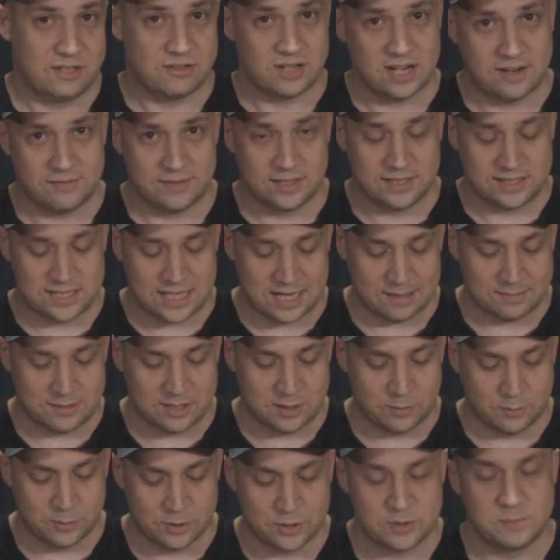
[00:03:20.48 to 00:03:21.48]
travel
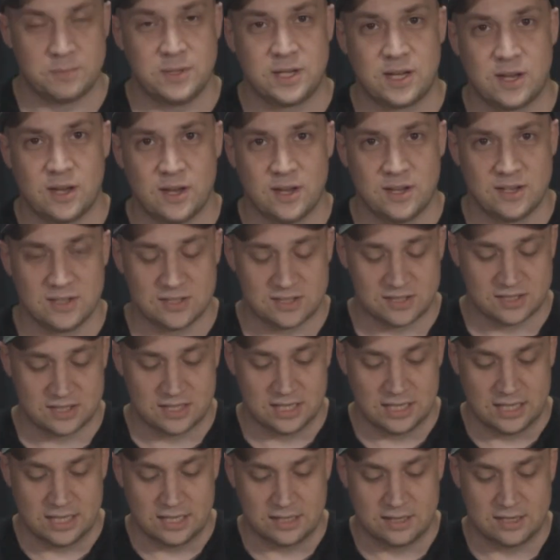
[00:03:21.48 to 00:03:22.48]
adapter was
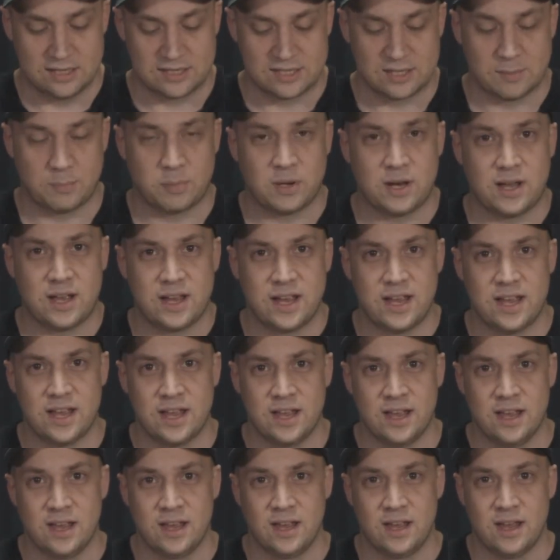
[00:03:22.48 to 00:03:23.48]
because the
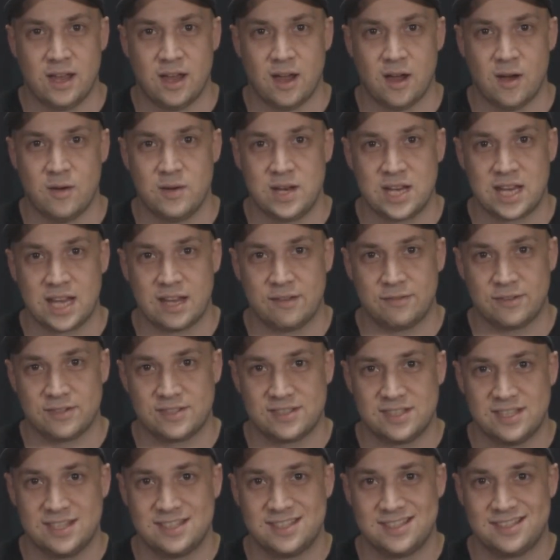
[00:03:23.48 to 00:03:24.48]
supplier only gave
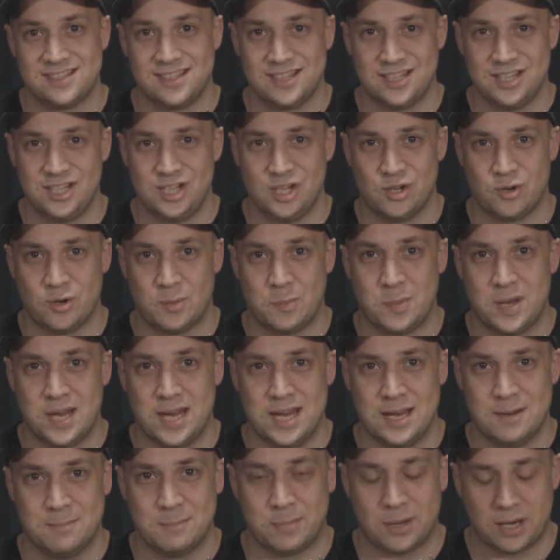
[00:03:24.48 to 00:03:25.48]
us this
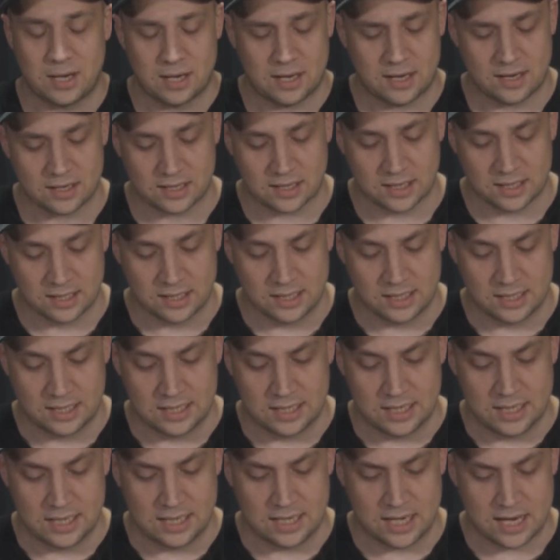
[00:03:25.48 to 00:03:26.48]
European plug.
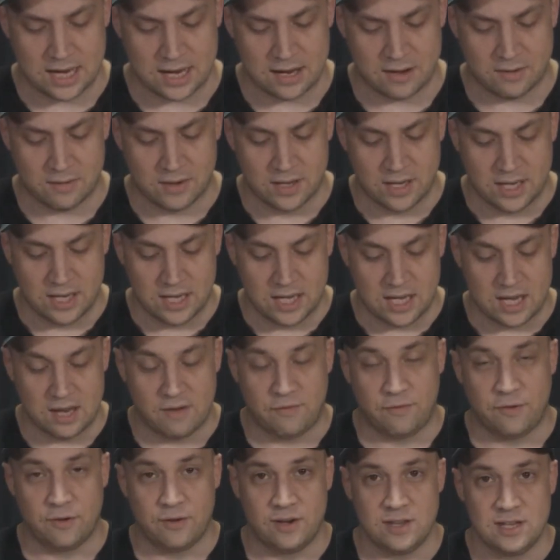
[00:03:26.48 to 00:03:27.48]
Now,
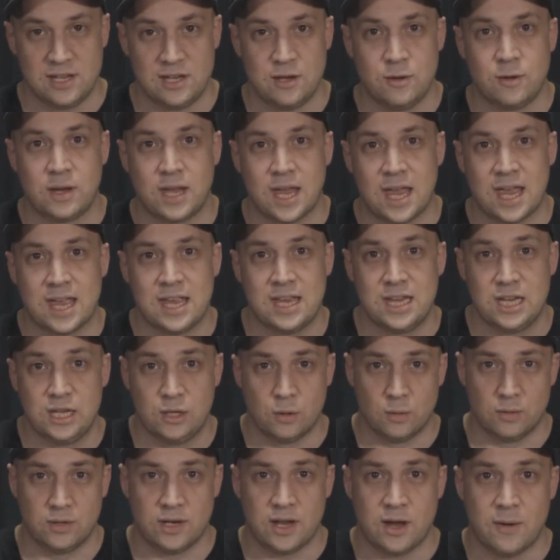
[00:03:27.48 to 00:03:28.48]
if you're in the UK,
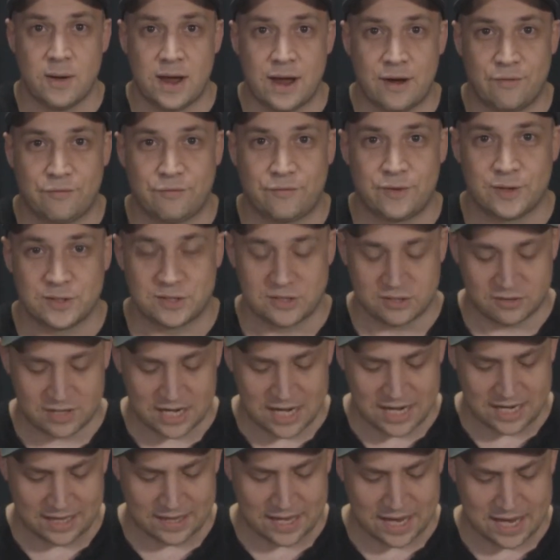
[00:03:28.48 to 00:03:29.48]
you'll know how
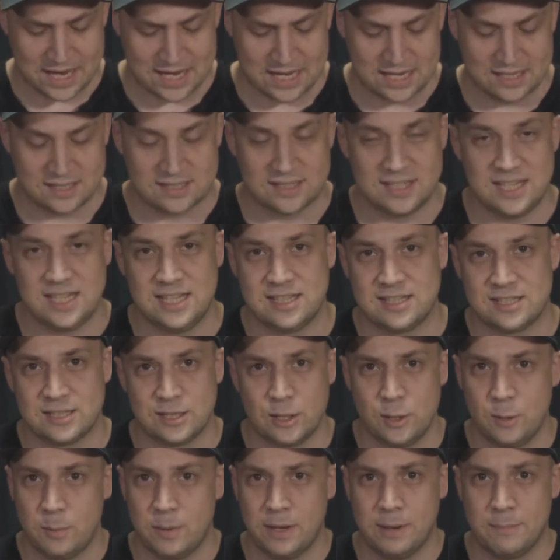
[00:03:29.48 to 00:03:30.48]
frustrating that is. These
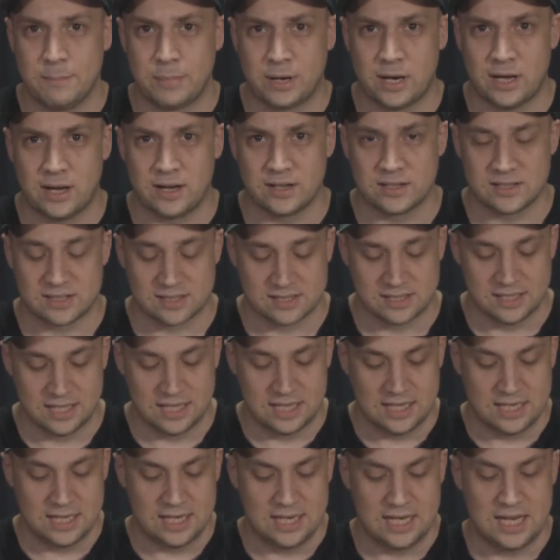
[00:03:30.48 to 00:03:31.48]
2-pin plugs
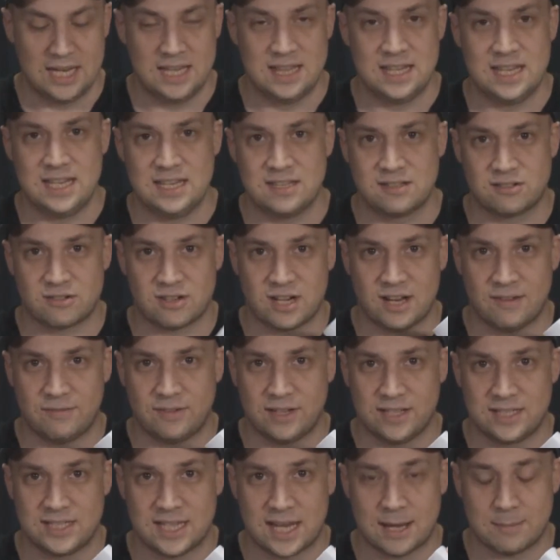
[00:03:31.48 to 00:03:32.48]
in these
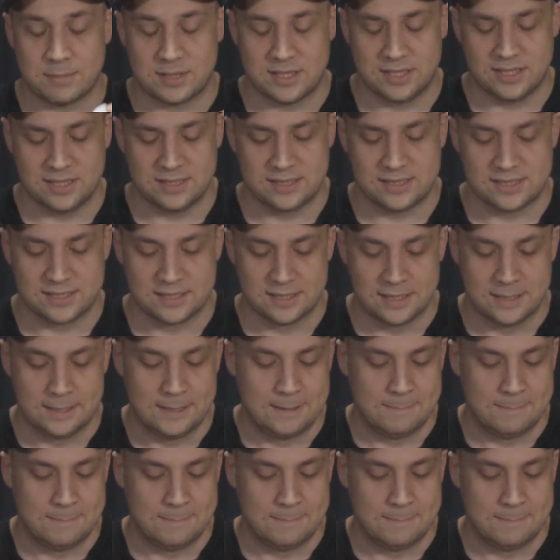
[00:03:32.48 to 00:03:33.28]
travel adapters,